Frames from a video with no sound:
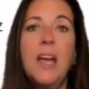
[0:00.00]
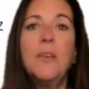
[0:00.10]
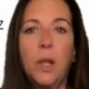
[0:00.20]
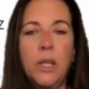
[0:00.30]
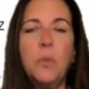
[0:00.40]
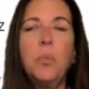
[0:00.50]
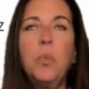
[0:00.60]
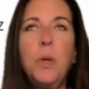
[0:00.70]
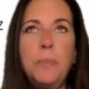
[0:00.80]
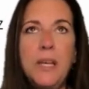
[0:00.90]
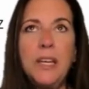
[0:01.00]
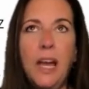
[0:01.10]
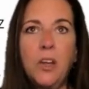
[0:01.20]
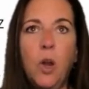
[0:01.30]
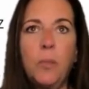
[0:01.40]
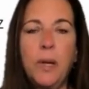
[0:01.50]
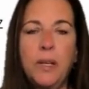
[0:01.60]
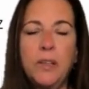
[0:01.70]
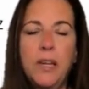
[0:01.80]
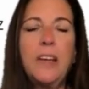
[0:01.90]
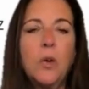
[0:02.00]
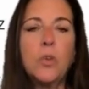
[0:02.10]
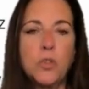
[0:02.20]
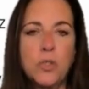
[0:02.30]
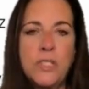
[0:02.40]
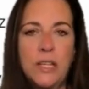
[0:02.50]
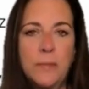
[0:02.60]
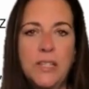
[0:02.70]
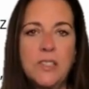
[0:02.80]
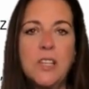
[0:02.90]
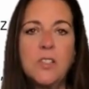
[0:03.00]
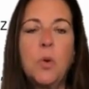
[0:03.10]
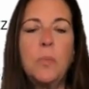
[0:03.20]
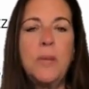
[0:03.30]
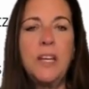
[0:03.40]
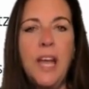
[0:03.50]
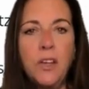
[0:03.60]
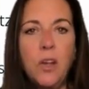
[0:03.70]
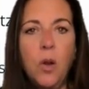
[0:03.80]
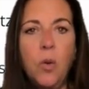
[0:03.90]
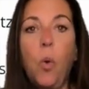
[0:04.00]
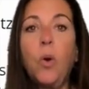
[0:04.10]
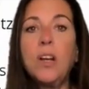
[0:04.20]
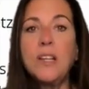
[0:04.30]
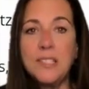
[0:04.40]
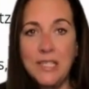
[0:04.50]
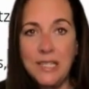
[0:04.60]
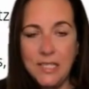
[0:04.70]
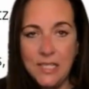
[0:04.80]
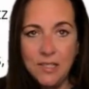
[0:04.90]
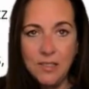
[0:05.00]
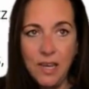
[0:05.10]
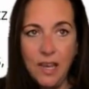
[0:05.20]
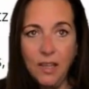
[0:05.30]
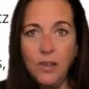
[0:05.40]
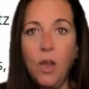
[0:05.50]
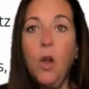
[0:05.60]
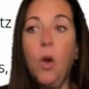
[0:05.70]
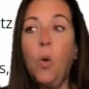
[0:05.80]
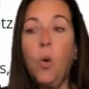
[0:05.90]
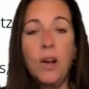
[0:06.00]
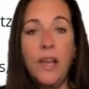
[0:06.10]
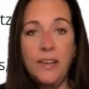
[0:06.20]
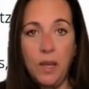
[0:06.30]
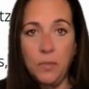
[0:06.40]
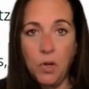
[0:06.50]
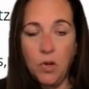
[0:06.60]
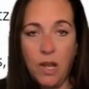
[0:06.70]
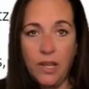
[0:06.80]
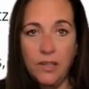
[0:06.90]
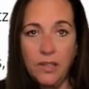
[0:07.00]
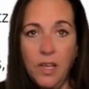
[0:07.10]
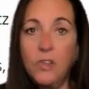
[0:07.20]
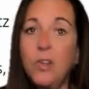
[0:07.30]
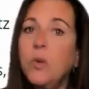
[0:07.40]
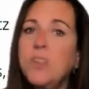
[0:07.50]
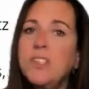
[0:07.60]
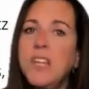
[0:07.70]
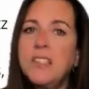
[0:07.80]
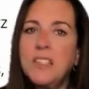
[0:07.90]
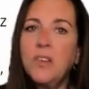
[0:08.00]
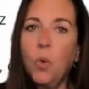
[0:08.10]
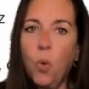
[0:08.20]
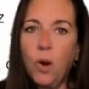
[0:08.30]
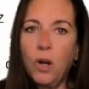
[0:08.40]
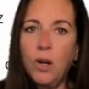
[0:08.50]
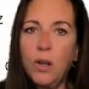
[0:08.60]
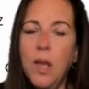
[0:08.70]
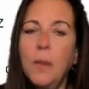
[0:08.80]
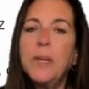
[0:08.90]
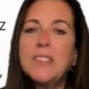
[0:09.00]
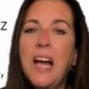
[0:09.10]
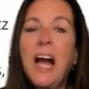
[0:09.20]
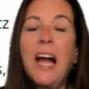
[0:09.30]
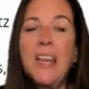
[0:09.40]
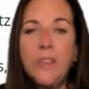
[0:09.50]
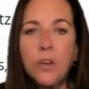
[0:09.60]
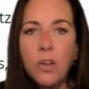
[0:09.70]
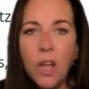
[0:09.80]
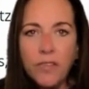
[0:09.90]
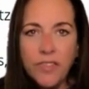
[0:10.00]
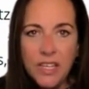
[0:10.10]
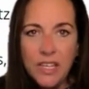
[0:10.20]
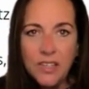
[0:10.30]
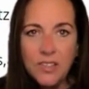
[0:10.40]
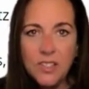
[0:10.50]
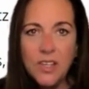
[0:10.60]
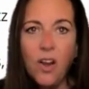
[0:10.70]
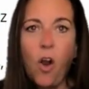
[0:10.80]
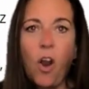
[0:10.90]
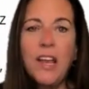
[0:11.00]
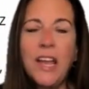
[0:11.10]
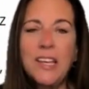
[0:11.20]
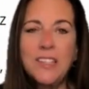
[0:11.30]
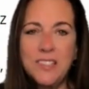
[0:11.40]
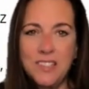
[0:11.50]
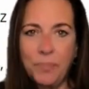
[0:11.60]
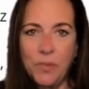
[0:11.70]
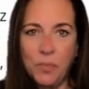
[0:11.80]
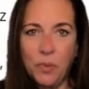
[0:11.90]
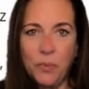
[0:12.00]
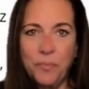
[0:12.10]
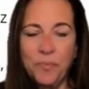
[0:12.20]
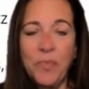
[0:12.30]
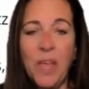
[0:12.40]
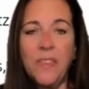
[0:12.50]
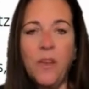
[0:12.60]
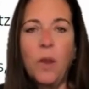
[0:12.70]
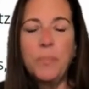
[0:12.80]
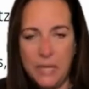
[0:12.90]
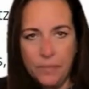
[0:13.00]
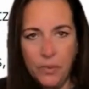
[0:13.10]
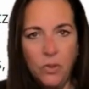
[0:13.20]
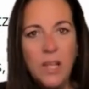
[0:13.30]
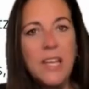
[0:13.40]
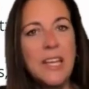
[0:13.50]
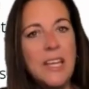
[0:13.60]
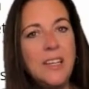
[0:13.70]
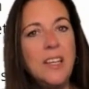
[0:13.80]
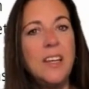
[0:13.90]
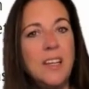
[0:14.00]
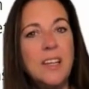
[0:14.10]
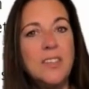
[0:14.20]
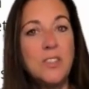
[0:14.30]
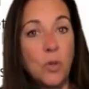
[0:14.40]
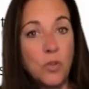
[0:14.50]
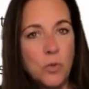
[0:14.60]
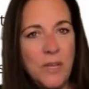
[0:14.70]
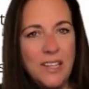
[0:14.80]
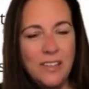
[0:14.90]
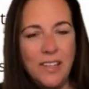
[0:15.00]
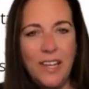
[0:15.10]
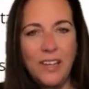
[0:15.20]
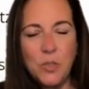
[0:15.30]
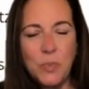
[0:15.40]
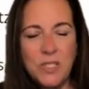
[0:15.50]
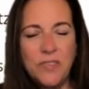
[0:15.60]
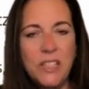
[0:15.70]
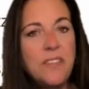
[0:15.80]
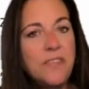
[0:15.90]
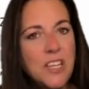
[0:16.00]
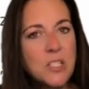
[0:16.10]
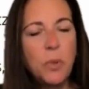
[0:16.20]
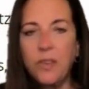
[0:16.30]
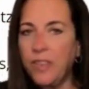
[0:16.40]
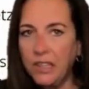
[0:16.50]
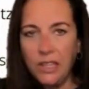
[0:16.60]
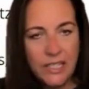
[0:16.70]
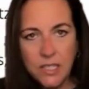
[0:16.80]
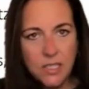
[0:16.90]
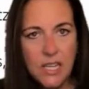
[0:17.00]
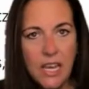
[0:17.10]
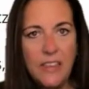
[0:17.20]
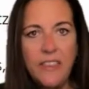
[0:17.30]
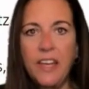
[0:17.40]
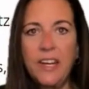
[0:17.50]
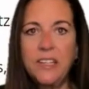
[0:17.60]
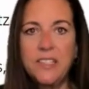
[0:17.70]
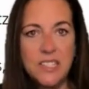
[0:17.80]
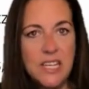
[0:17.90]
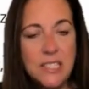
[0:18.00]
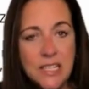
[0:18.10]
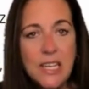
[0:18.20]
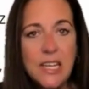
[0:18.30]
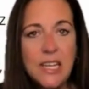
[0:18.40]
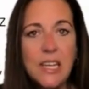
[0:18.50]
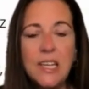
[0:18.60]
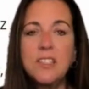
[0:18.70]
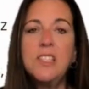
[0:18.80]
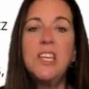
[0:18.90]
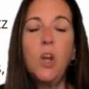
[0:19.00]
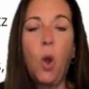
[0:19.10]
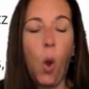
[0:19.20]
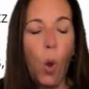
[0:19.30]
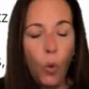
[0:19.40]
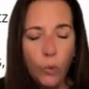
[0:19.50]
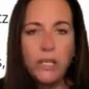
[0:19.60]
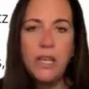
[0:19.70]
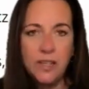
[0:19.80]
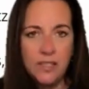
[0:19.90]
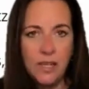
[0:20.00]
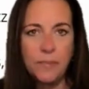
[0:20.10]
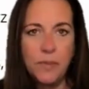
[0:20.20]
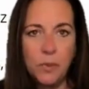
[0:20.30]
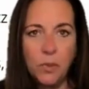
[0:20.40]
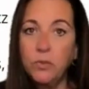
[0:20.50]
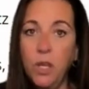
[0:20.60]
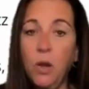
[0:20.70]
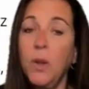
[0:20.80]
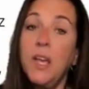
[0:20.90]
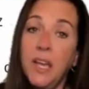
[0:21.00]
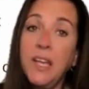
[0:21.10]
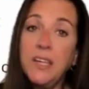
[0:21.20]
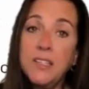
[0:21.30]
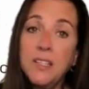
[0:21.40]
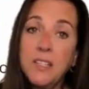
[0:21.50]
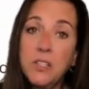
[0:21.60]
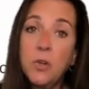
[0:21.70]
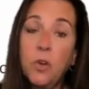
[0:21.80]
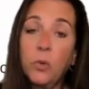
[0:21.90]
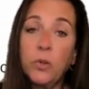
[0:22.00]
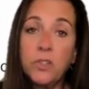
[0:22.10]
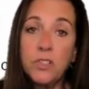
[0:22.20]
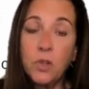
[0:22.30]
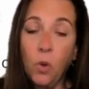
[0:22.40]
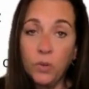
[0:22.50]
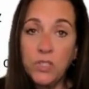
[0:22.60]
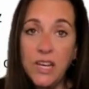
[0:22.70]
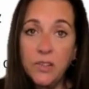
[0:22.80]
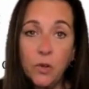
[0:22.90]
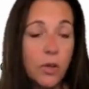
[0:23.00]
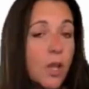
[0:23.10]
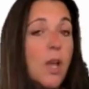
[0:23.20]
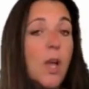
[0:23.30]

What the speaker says: well, it would be an echo, but not an ultrasound, I meant to say. So it would be an echo or a CT scan or an MRI. Notice I said or, because either of these are acceptable. There are people in social media land, specifically Facebook, that like to say that and CT is the only acceptable. No, it is considered golden standard,